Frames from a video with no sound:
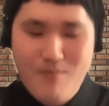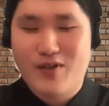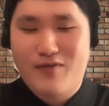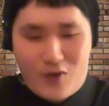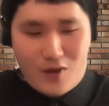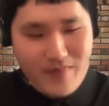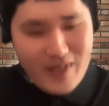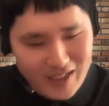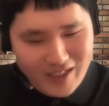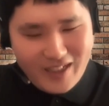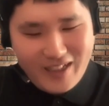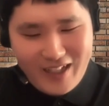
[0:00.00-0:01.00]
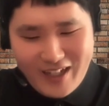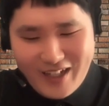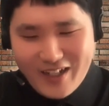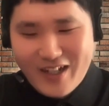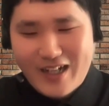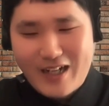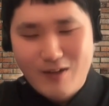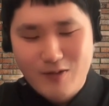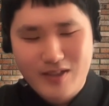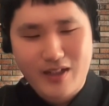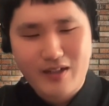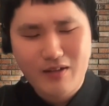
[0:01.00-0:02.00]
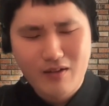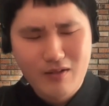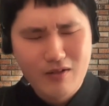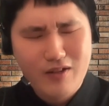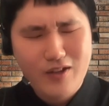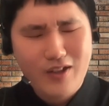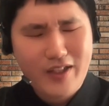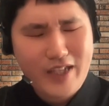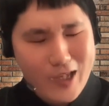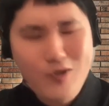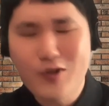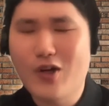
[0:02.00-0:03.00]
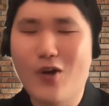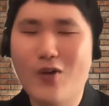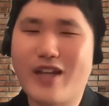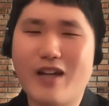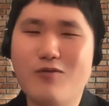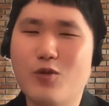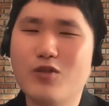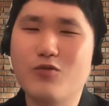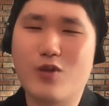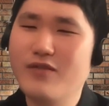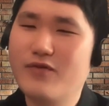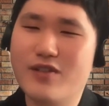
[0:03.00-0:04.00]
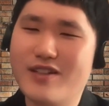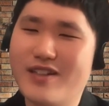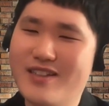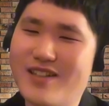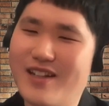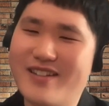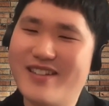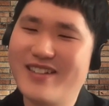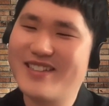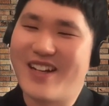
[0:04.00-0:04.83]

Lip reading: But for me, I was like, can you call 911 for things like this?